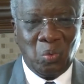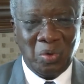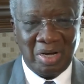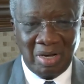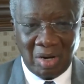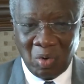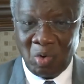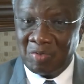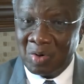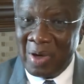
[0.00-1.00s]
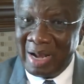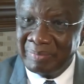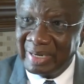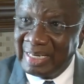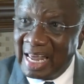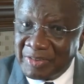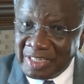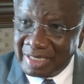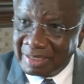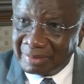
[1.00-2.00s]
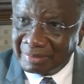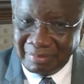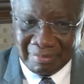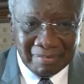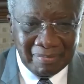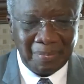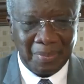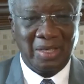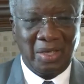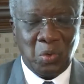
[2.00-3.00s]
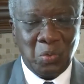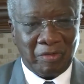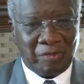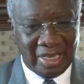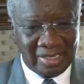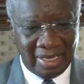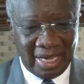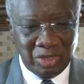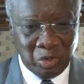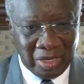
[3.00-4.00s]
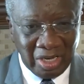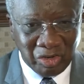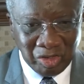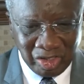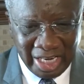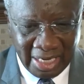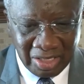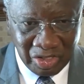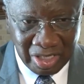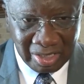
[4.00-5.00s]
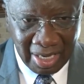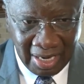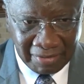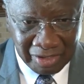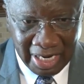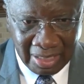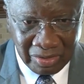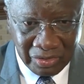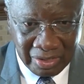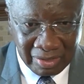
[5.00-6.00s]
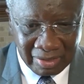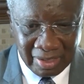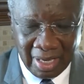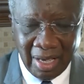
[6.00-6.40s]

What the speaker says: We are now overwhelmed by deficit. We're facing educational challenges, health challenges,